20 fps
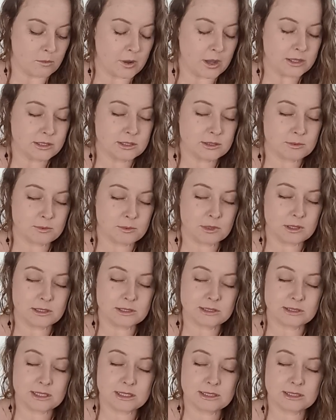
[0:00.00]
What will
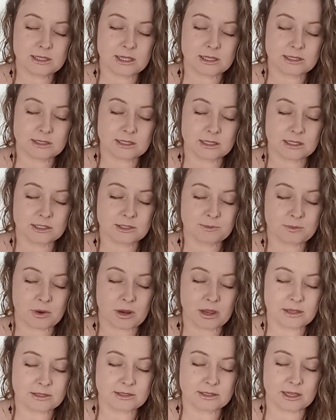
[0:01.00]
assist us in this
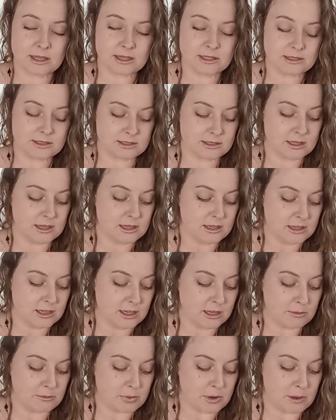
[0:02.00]
process
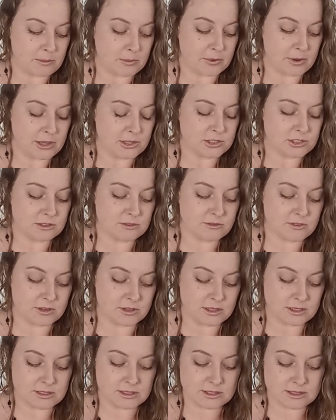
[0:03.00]
in preparation
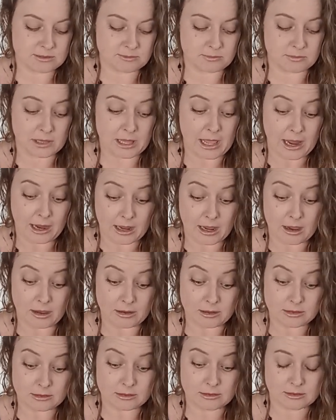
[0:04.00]
for this
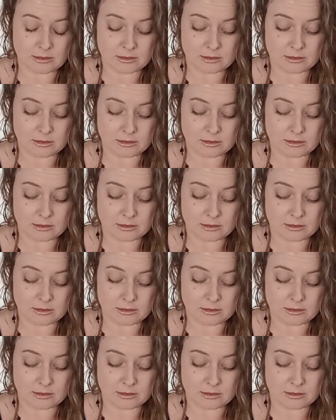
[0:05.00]
blackout?